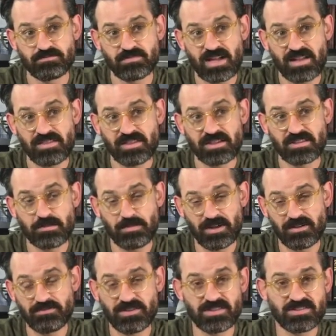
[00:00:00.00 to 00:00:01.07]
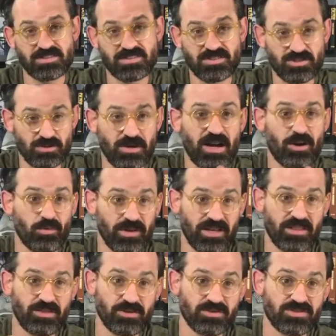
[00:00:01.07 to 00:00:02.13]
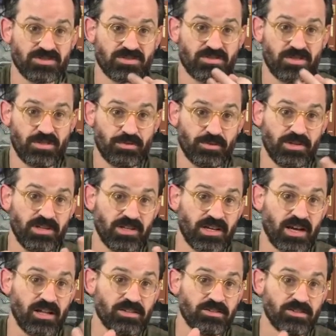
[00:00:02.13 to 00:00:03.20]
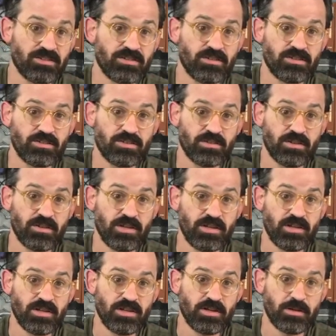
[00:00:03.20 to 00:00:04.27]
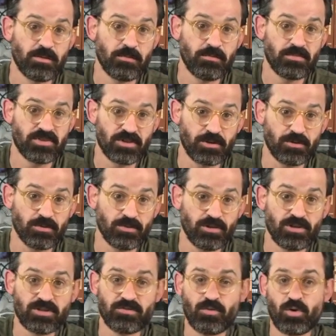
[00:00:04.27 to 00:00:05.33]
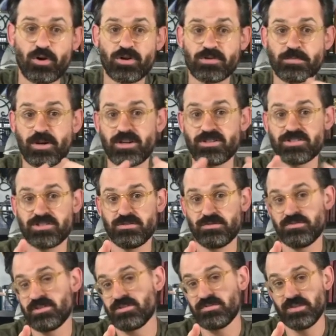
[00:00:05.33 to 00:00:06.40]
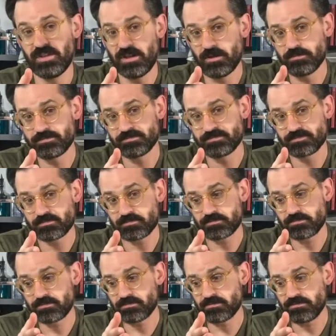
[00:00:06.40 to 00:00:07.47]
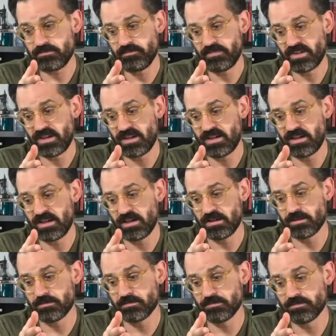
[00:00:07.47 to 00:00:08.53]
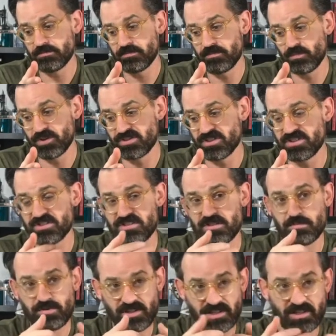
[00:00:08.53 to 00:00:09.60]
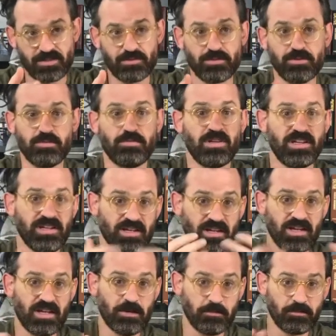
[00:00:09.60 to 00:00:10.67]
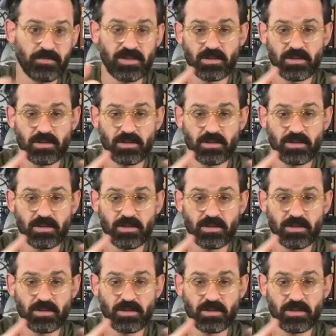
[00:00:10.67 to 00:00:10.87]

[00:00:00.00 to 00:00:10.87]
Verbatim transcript: I think the benefits do outweigh those three cons. So look for part two of this video, um, which is the playthrough, playing a game,